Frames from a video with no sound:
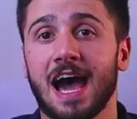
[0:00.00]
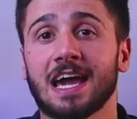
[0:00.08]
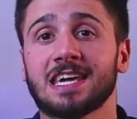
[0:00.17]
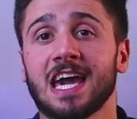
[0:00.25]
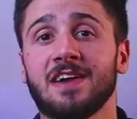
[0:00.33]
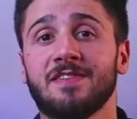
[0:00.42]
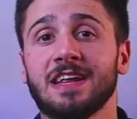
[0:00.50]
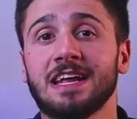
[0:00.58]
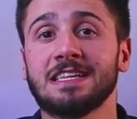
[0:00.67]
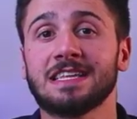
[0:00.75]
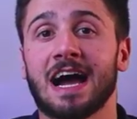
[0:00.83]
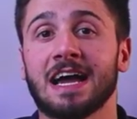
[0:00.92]
I gave it
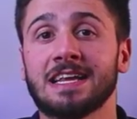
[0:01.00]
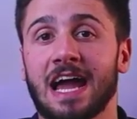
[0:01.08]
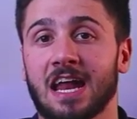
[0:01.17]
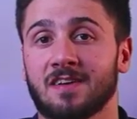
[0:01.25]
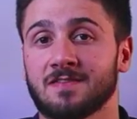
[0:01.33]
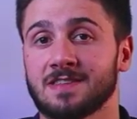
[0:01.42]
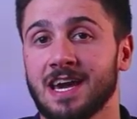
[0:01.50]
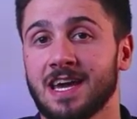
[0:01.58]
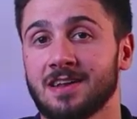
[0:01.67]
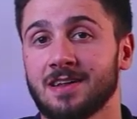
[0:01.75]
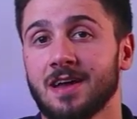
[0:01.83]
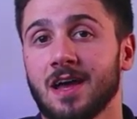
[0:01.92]
a 9 out of
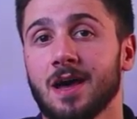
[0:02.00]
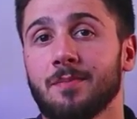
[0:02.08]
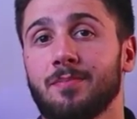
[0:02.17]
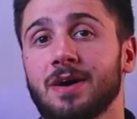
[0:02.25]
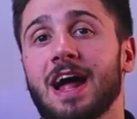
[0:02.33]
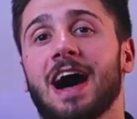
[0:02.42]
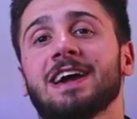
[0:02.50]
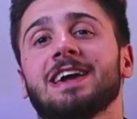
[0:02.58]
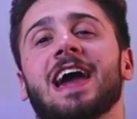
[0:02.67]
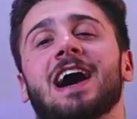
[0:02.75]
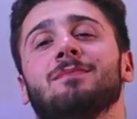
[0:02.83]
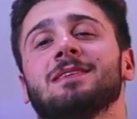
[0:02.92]
10, but I
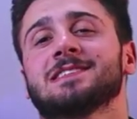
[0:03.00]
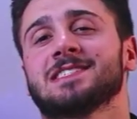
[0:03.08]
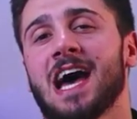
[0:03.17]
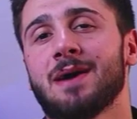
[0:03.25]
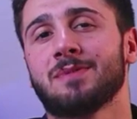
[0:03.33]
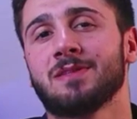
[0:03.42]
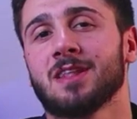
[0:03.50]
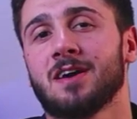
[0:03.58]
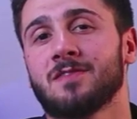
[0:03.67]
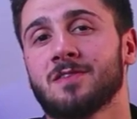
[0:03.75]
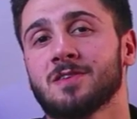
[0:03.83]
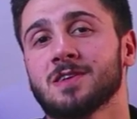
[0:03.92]
am a salmon
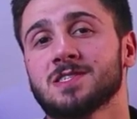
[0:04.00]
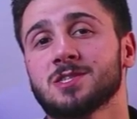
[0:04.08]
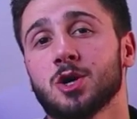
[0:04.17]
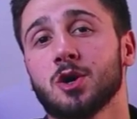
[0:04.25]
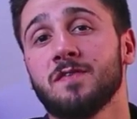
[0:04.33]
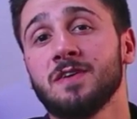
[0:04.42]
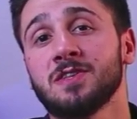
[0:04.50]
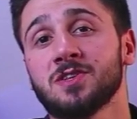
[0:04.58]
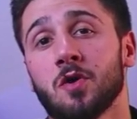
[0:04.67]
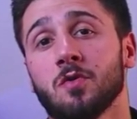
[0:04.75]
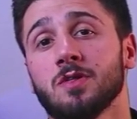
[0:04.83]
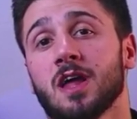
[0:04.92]
lover, so if you
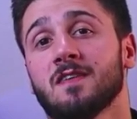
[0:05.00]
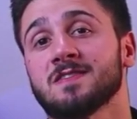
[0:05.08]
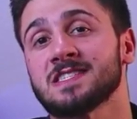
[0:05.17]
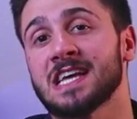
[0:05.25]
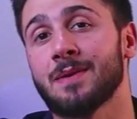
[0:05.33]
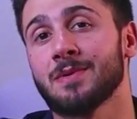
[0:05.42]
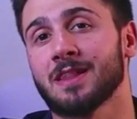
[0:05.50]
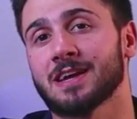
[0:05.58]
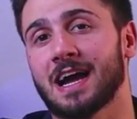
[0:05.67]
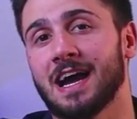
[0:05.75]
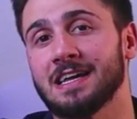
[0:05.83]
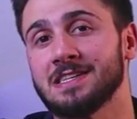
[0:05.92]
don't love salmon
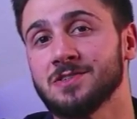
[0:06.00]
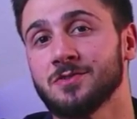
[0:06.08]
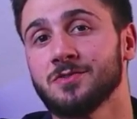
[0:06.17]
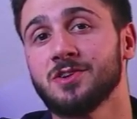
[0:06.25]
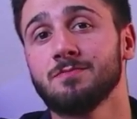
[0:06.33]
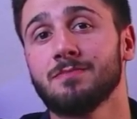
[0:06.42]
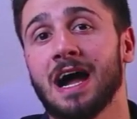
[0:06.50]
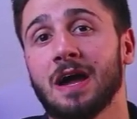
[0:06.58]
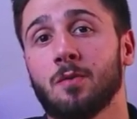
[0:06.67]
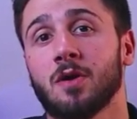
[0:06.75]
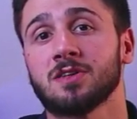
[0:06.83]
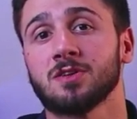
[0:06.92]
like I do, you
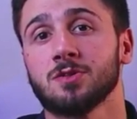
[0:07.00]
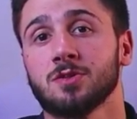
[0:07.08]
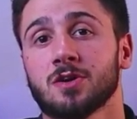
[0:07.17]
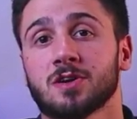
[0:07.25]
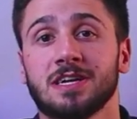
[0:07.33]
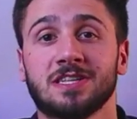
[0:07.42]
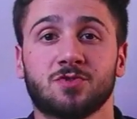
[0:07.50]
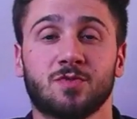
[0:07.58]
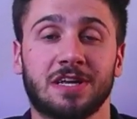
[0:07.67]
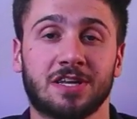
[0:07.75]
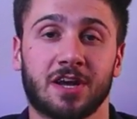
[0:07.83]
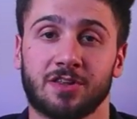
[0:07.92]
might want to look
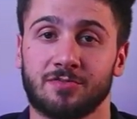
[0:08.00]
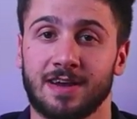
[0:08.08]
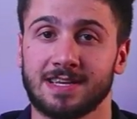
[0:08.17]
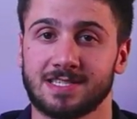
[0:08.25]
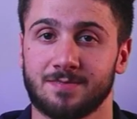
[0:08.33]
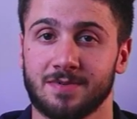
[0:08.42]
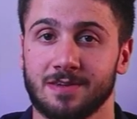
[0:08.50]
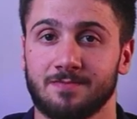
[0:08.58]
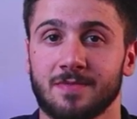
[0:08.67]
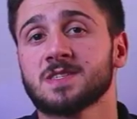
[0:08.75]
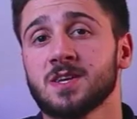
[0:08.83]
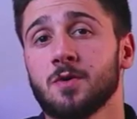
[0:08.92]
into another recipe.
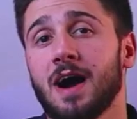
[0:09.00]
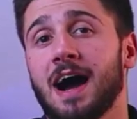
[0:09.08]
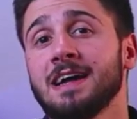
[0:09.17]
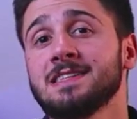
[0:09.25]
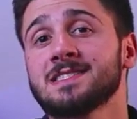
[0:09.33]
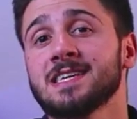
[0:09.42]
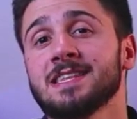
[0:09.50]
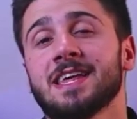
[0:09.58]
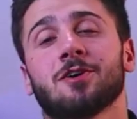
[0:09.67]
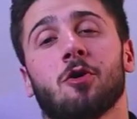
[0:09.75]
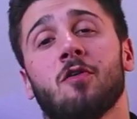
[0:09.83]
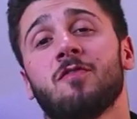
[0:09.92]
So I'd say
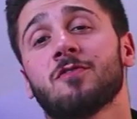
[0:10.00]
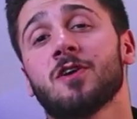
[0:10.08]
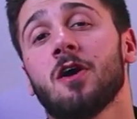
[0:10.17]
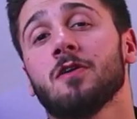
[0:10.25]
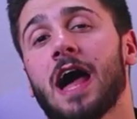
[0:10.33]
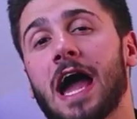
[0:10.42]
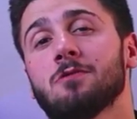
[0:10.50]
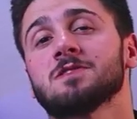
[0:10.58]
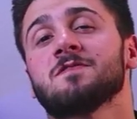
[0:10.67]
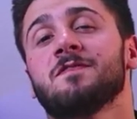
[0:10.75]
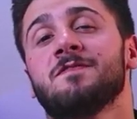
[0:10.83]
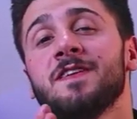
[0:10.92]
that overall, I
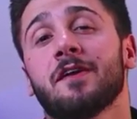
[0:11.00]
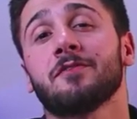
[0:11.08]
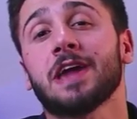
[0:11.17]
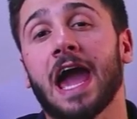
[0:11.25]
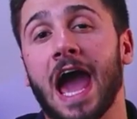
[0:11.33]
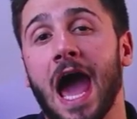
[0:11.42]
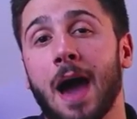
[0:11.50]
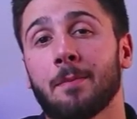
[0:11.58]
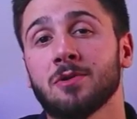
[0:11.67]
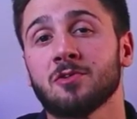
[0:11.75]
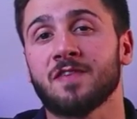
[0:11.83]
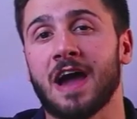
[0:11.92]
was very
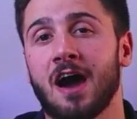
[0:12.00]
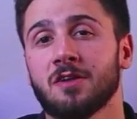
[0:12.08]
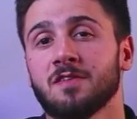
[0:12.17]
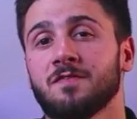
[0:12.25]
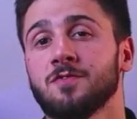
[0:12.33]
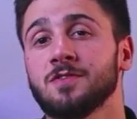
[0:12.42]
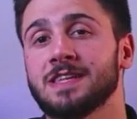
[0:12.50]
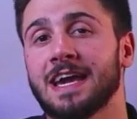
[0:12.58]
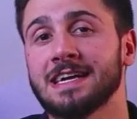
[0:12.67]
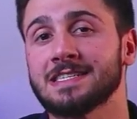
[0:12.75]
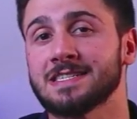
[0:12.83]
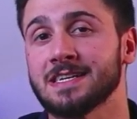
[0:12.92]
happy with how the food
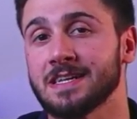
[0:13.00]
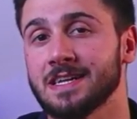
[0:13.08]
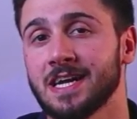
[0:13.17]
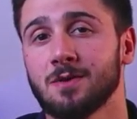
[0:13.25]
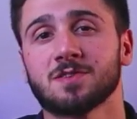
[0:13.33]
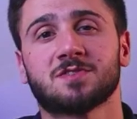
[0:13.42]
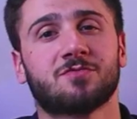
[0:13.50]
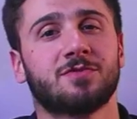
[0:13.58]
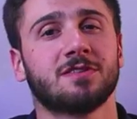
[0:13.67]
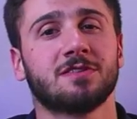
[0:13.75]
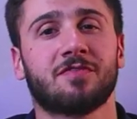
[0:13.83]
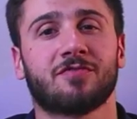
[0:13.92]
tasted. It was
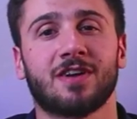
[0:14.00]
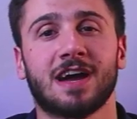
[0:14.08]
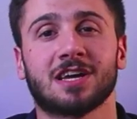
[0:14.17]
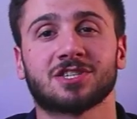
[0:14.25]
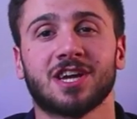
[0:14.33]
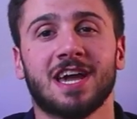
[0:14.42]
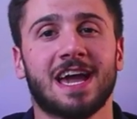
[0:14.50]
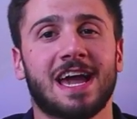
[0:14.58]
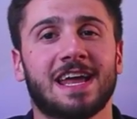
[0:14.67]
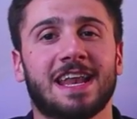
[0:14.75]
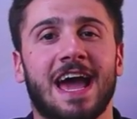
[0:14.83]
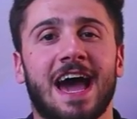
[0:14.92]
really fresh
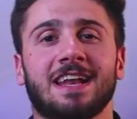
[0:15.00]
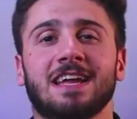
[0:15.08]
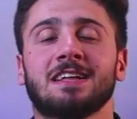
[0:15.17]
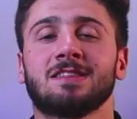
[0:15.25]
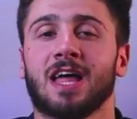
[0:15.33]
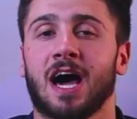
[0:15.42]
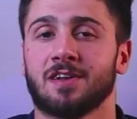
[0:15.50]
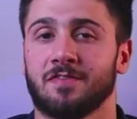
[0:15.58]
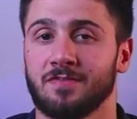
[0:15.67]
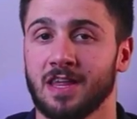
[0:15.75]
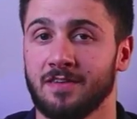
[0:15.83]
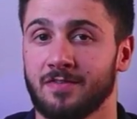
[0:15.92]
and had a lot of
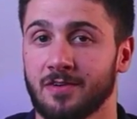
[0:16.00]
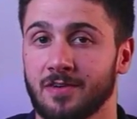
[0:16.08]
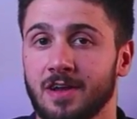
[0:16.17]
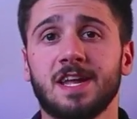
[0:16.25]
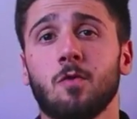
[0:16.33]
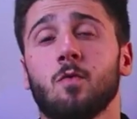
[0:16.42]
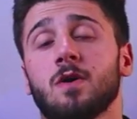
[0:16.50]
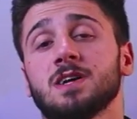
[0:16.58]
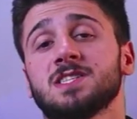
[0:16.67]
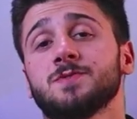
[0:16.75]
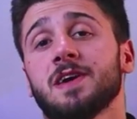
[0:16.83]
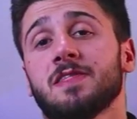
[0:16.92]
flavor. Now,
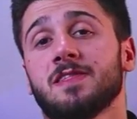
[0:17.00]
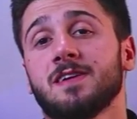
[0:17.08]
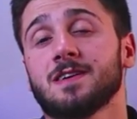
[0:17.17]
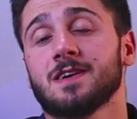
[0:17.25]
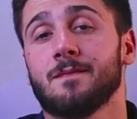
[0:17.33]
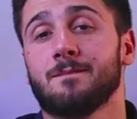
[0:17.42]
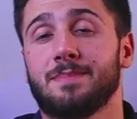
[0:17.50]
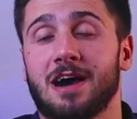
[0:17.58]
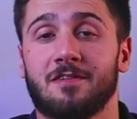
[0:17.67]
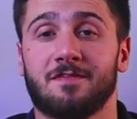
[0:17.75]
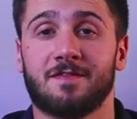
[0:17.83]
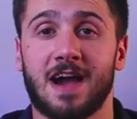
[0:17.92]
what do I think
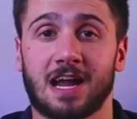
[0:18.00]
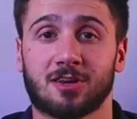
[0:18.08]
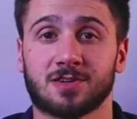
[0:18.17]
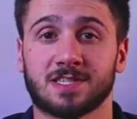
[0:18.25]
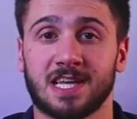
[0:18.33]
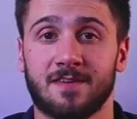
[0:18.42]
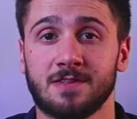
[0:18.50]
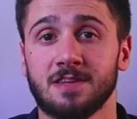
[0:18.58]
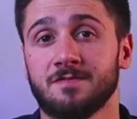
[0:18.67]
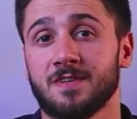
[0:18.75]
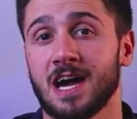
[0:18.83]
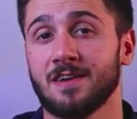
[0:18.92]
about Factor
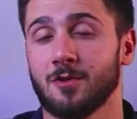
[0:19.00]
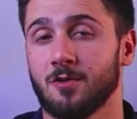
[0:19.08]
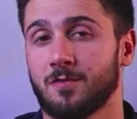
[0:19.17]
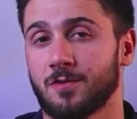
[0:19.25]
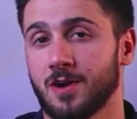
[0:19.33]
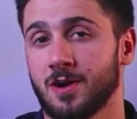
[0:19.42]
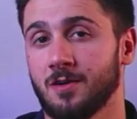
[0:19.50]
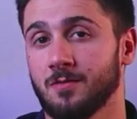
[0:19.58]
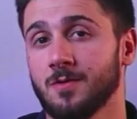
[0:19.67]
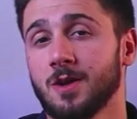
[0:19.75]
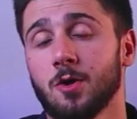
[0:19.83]
75 overall?